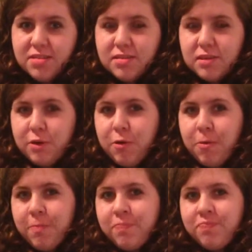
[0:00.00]
So
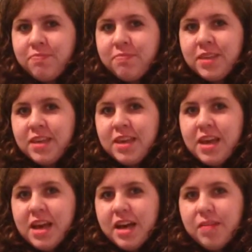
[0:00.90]

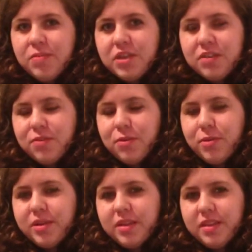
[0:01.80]
I'm looking
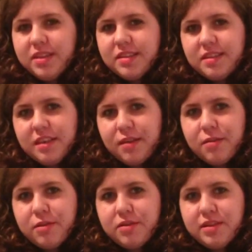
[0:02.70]
forward to this. I
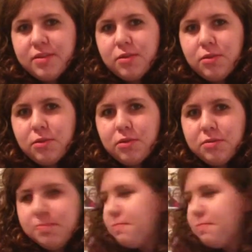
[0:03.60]
wrote down a whole